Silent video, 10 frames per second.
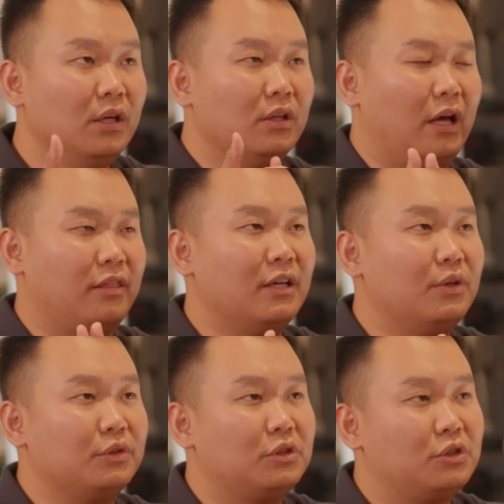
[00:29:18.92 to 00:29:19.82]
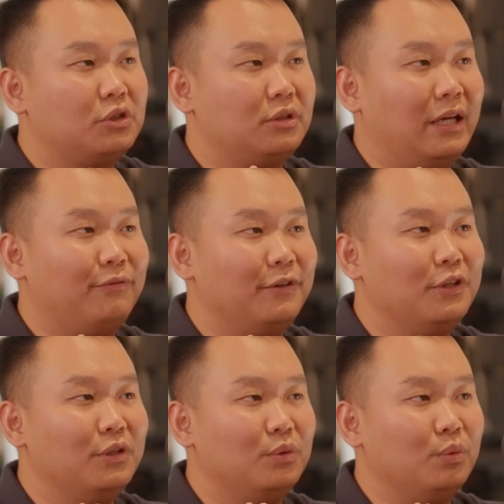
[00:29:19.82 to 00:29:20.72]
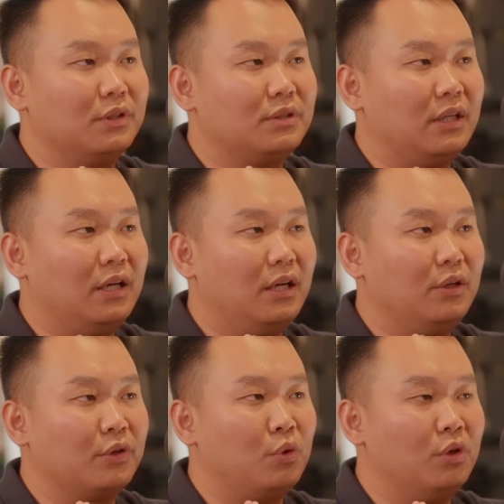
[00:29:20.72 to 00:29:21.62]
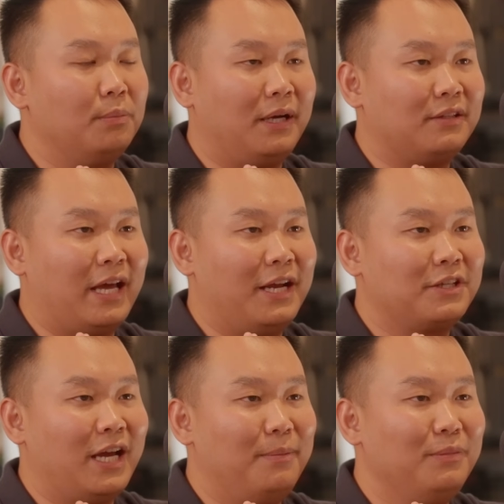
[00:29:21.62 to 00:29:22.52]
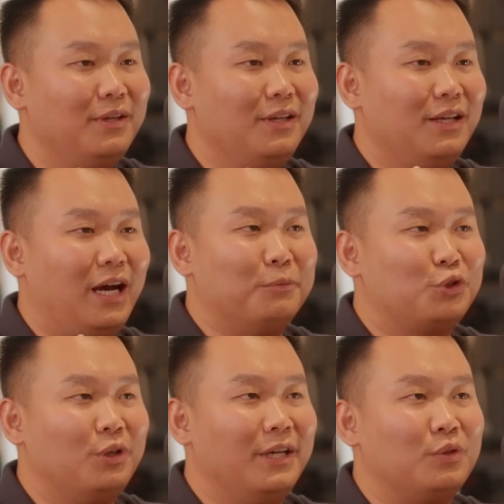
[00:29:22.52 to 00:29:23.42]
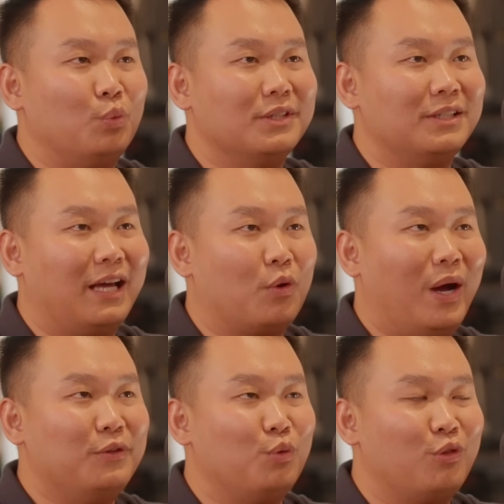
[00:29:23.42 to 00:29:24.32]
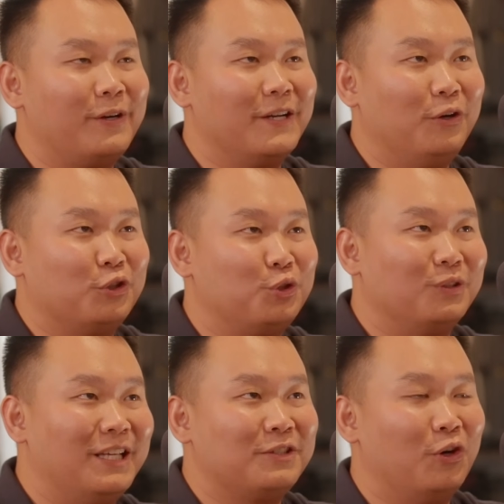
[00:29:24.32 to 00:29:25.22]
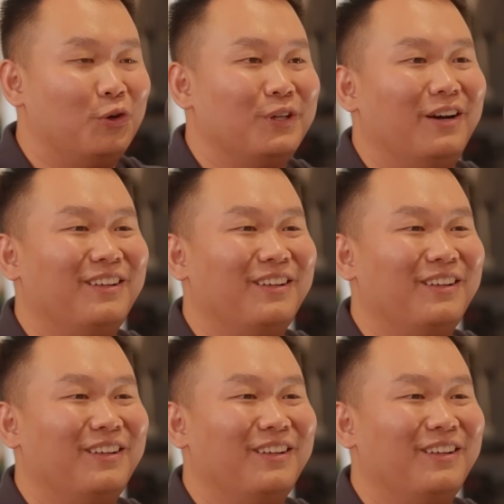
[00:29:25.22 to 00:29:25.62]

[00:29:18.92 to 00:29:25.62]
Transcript: I think that video was recorded by Dashcam, I'm sure it wasn't like 1, 2, 3, go shoot, let's roll. Yeah.